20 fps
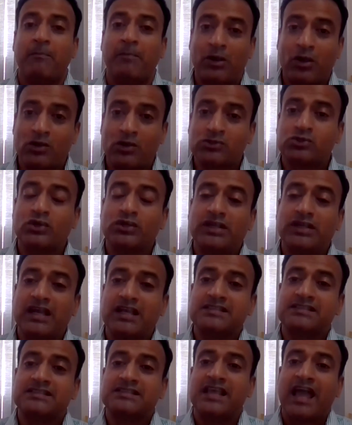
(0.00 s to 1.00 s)
But also it
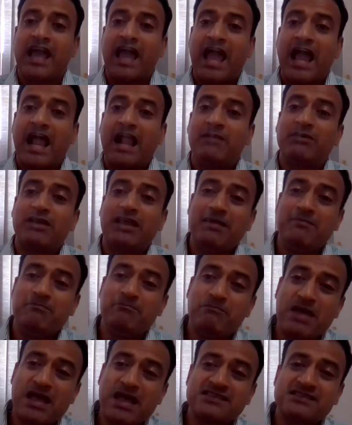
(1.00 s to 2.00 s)
has helped
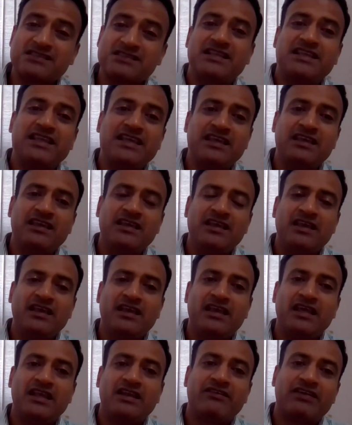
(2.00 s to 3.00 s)
immensely
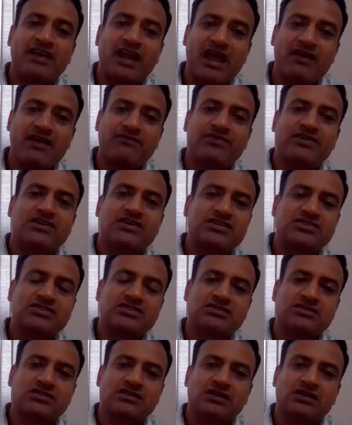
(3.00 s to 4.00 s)
in our
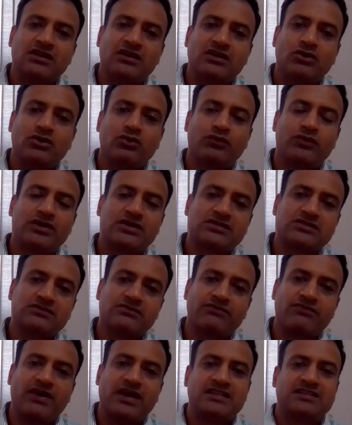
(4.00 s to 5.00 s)
efforts
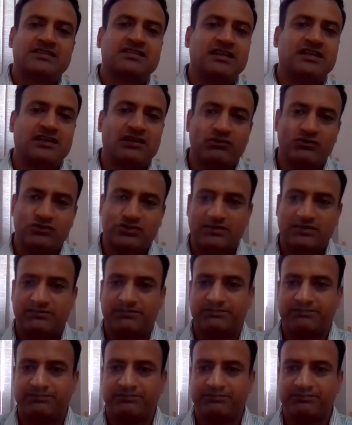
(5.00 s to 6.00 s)
towards financial inclusion.
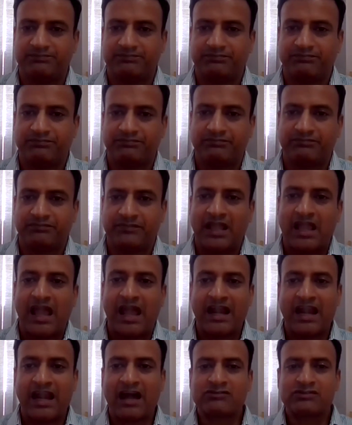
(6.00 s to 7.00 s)

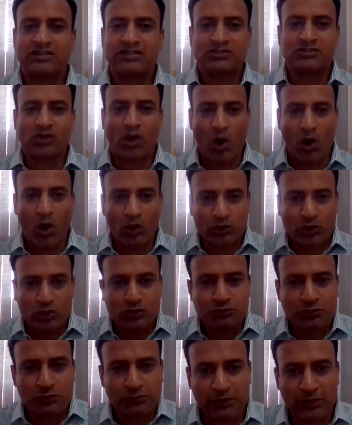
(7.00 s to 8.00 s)
And now since all
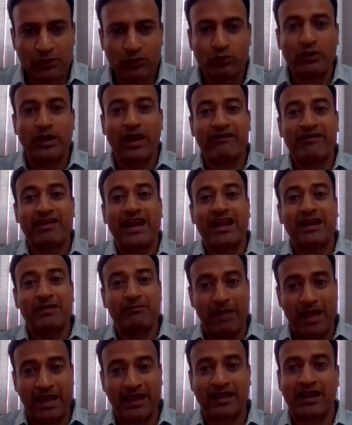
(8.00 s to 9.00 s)
those people who never had a
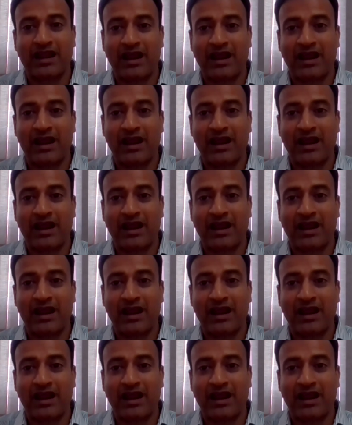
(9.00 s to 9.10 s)
bank